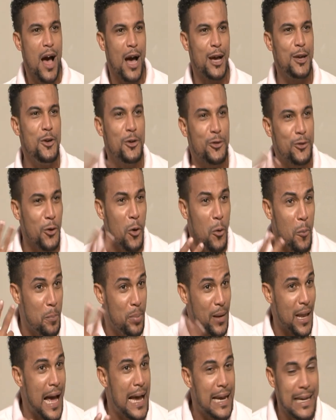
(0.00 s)
Are you so
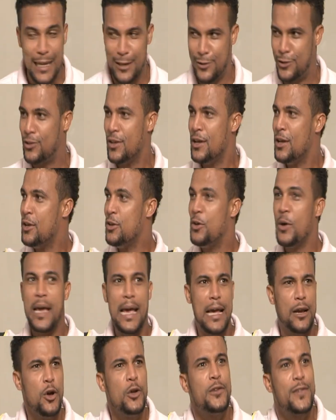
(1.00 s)
blind that you
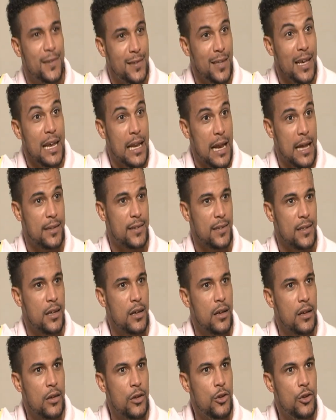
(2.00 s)
cannot see that...